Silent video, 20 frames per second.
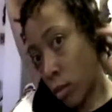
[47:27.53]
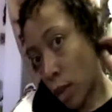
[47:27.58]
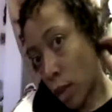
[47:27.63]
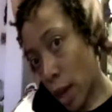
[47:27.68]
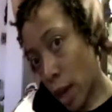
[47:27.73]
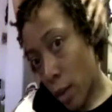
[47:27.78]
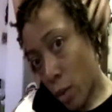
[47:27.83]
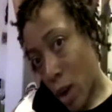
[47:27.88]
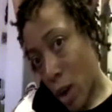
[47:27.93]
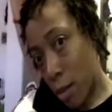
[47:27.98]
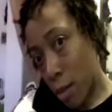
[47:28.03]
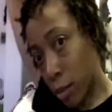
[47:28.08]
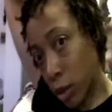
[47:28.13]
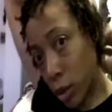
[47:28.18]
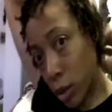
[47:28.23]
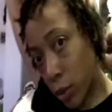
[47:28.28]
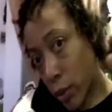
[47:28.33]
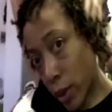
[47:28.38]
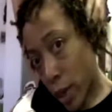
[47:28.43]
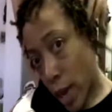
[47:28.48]
And while I'm
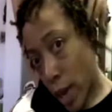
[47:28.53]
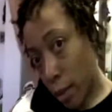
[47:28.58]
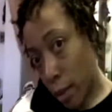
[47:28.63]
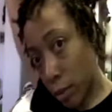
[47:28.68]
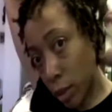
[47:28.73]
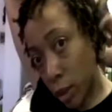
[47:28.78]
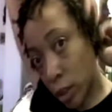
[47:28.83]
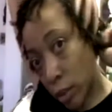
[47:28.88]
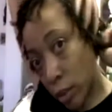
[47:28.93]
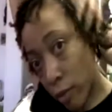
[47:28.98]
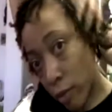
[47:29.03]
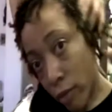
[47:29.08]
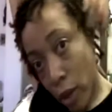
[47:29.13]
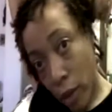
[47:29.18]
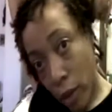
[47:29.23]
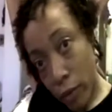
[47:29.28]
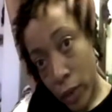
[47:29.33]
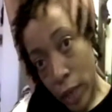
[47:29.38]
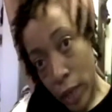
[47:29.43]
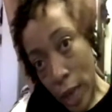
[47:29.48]
doing that, I'm just
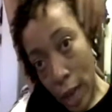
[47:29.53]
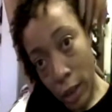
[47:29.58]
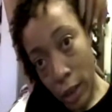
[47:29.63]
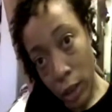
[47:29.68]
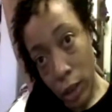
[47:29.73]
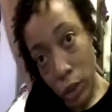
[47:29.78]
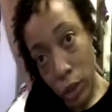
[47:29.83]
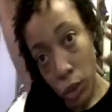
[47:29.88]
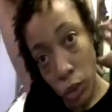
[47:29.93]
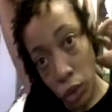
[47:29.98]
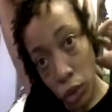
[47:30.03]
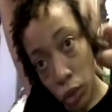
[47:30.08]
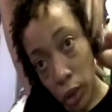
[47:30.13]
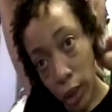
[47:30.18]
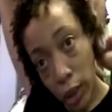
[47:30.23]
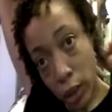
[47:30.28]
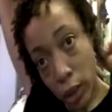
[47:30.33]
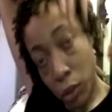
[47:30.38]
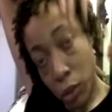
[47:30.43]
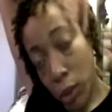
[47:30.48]
fluffing out the
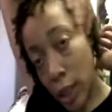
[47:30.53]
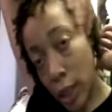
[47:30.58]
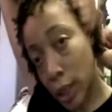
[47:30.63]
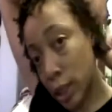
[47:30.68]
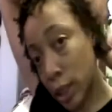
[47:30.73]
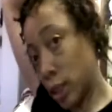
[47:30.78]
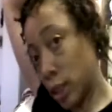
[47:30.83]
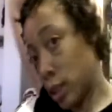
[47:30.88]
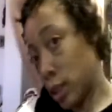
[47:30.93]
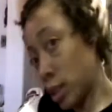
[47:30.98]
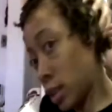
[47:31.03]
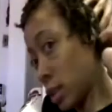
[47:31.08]
2-strand twist.